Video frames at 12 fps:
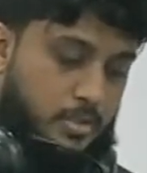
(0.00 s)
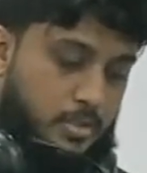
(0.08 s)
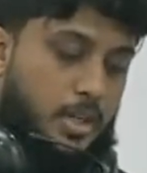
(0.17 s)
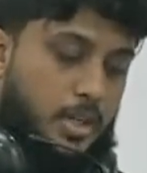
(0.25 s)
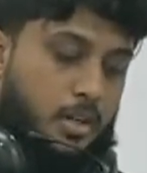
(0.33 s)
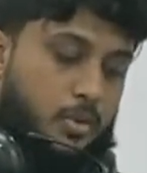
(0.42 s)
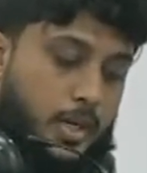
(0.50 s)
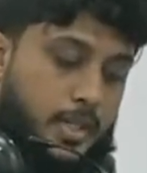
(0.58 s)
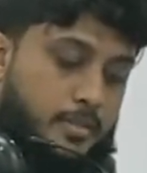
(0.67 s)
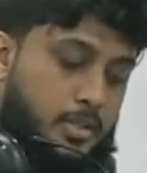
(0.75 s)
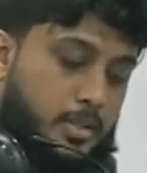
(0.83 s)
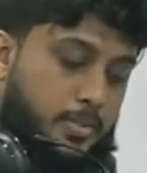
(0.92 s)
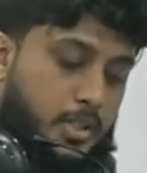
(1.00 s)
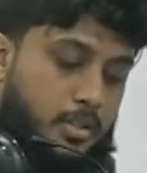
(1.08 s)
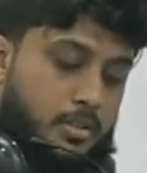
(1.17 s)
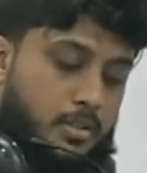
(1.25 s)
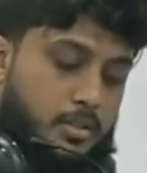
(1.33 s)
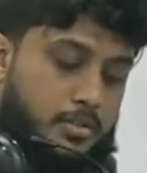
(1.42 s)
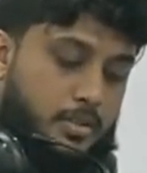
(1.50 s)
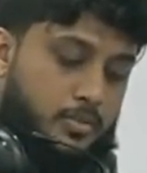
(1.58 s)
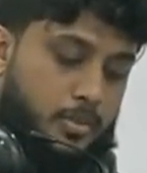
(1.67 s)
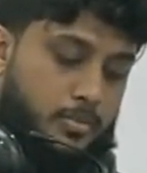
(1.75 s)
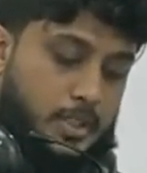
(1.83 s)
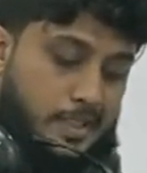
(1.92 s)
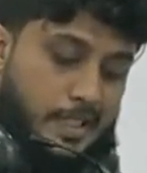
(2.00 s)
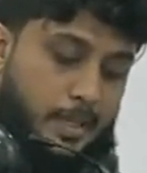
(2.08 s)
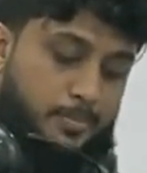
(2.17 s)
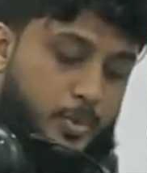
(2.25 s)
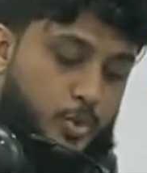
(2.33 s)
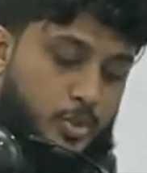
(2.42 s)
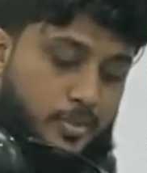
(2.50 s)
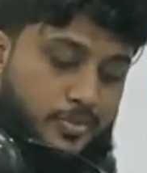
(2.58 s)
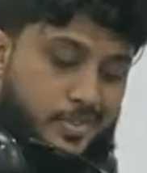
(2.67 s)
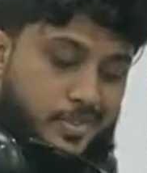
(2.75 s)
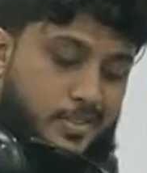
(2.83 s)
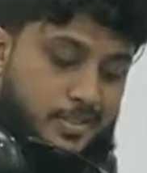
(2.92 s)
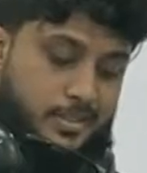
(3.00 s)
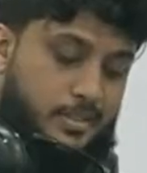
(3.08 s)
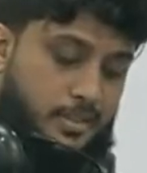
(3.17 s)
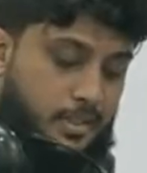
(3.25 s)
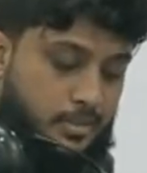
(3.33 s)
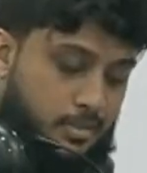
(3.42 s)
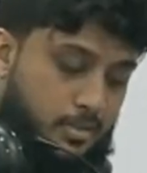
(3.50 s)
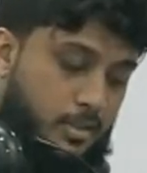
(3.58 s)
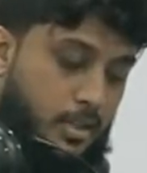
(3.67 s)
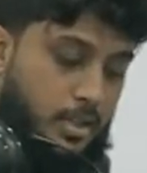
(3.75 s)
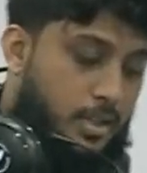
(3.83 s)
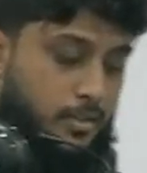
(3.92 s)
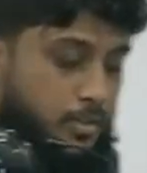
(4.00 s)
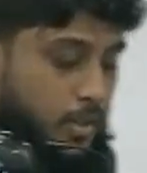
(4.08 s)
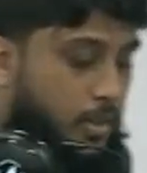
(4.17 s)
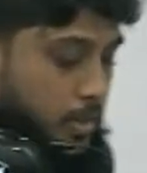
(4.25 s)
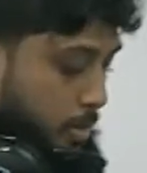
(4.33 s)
Write separately the distance from the tap to the first, second, and third flowering bush